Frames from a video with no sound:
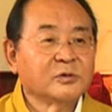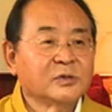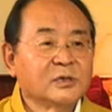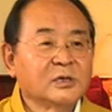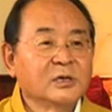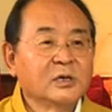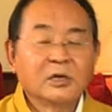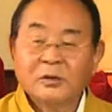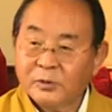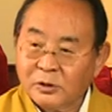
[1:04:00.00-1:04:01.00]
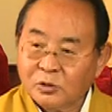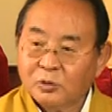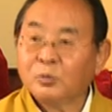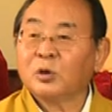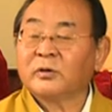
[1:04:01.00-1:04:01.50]
you see with true
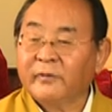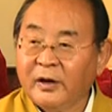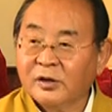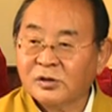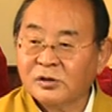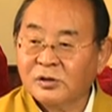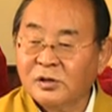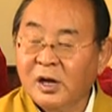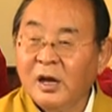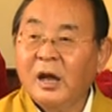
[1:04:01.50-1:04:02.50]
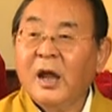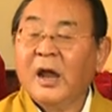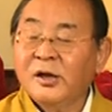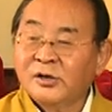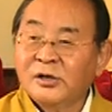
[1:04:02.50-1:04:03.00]
motivation
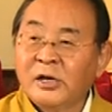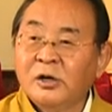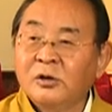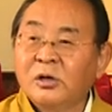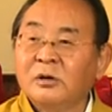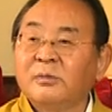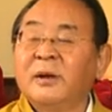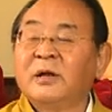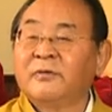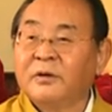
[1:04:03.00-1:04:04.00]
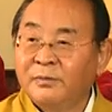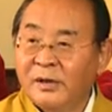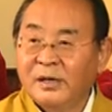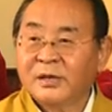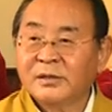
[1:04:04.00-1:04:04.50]
and genuinely to benefit
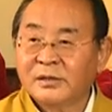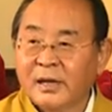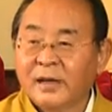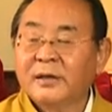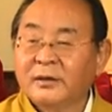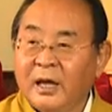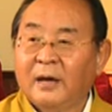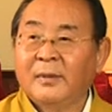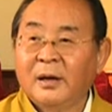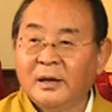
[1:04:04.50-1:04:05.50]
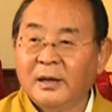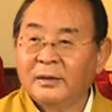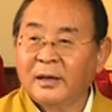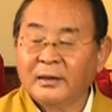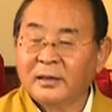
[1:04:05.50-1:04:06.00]
beings and the Dharma,
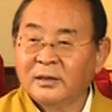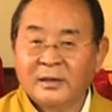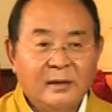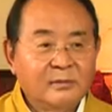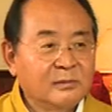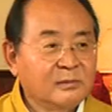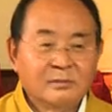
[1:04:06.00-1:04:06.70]
and I think then